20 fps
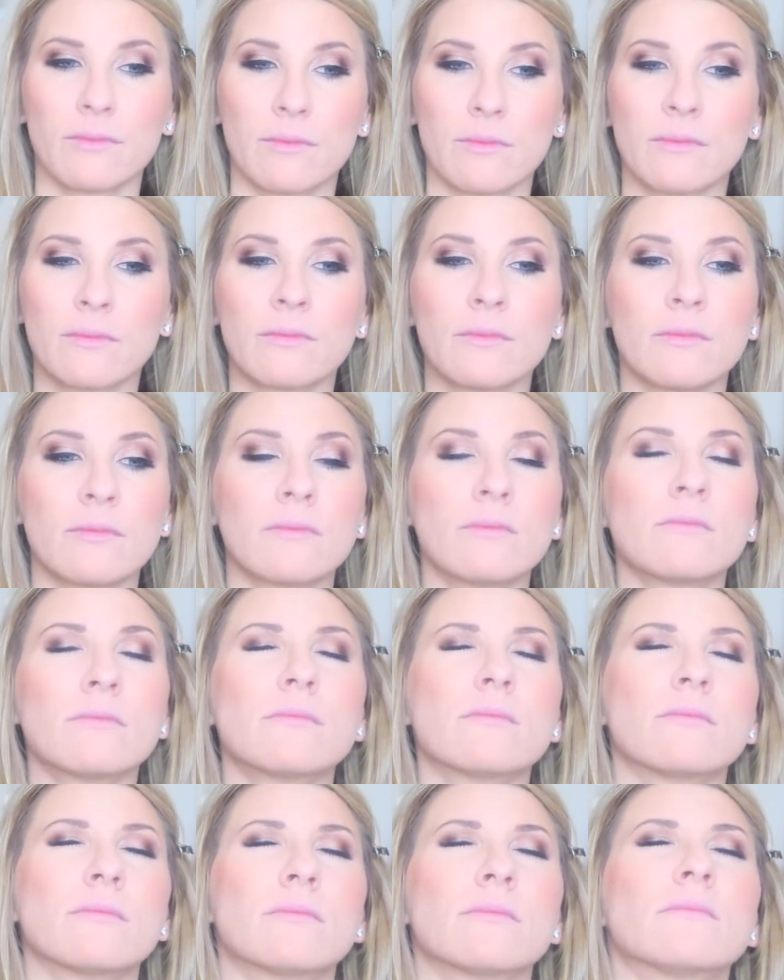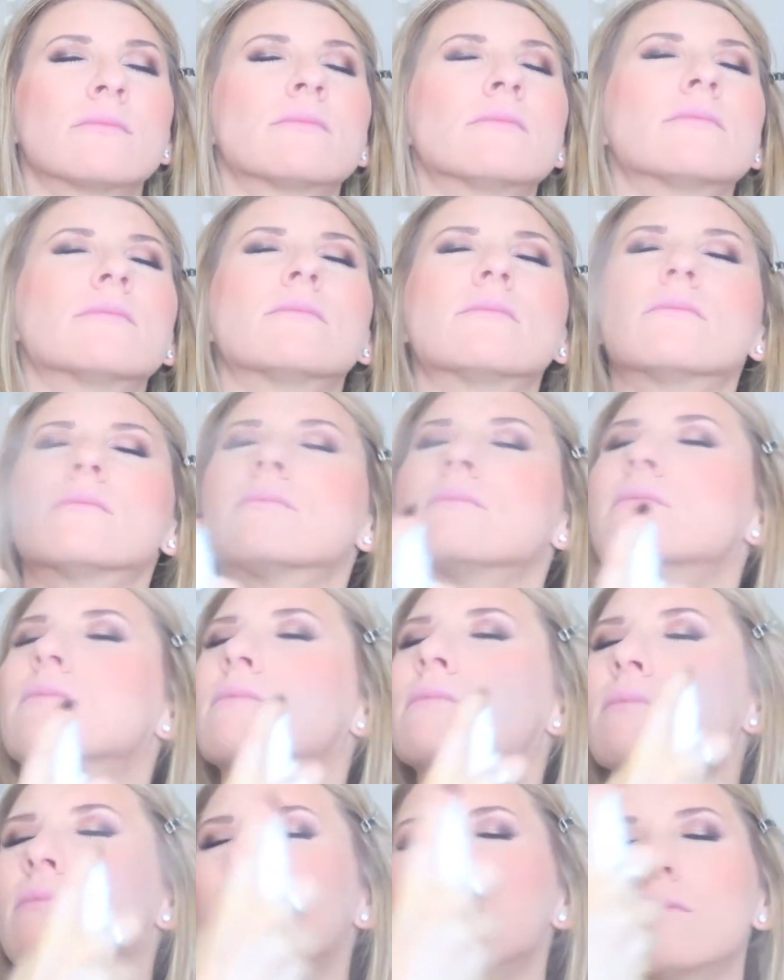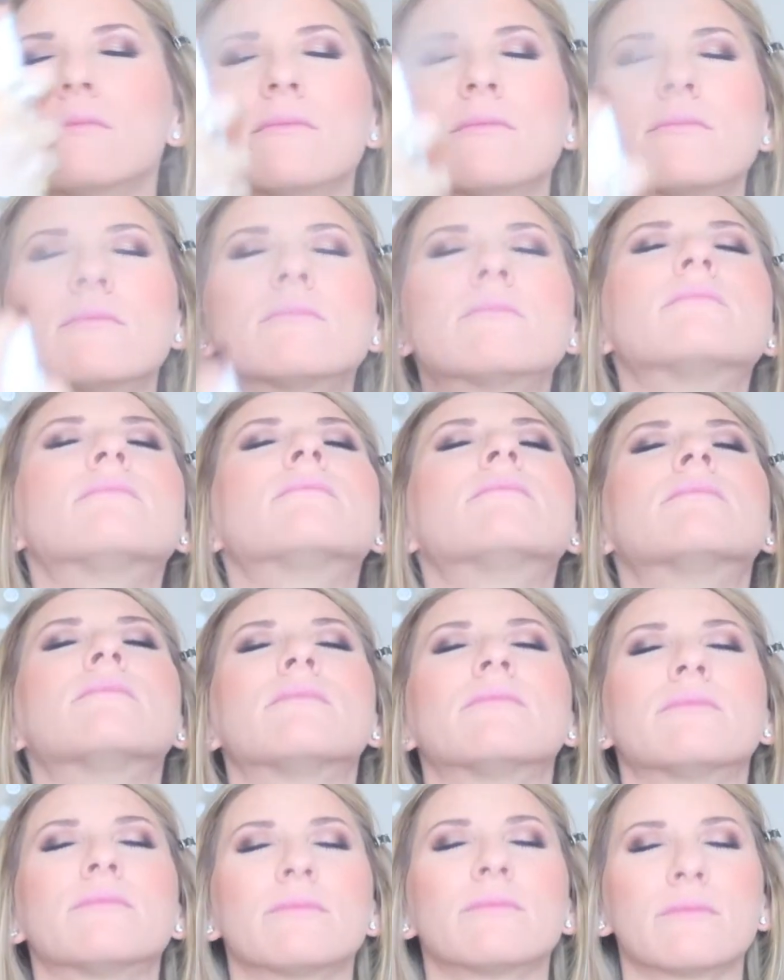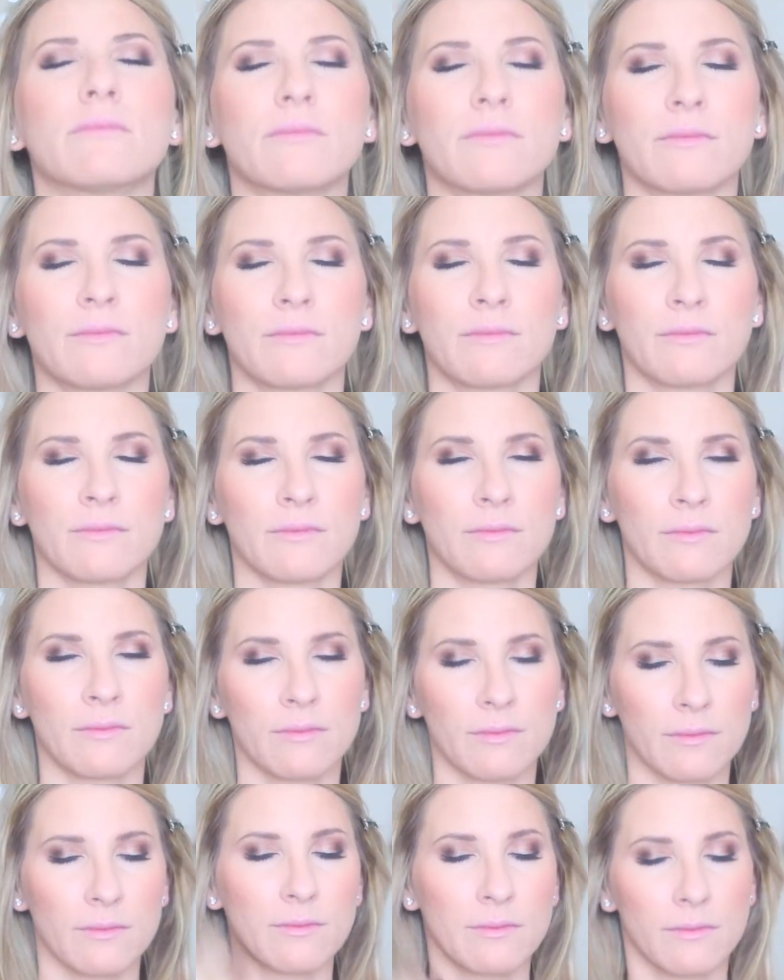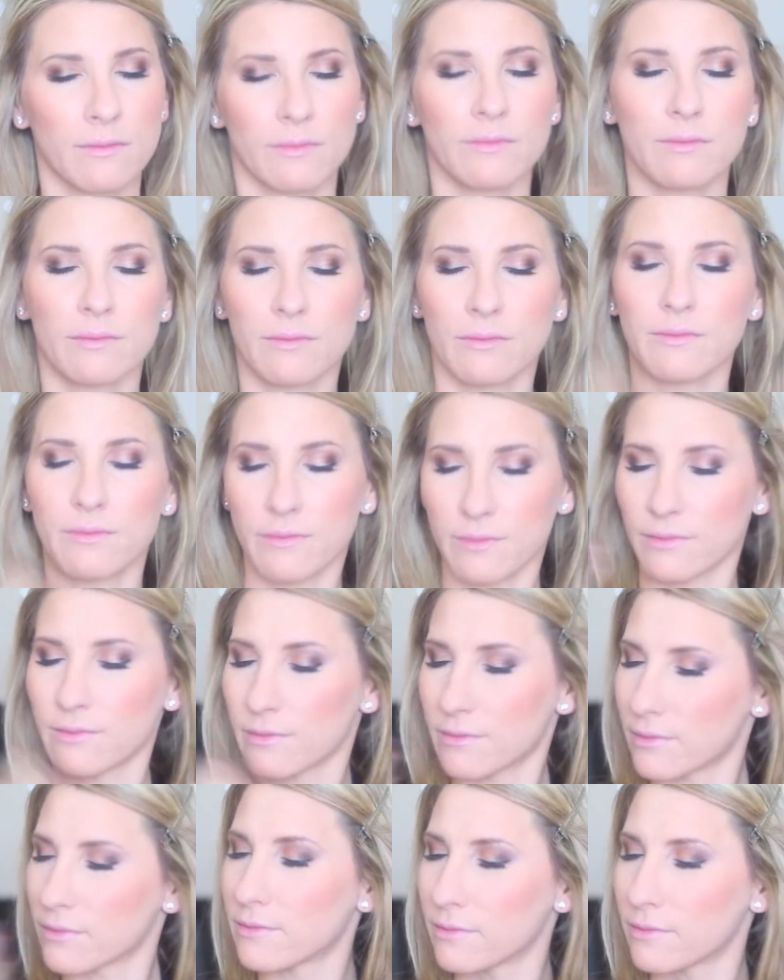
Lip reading: [no speech]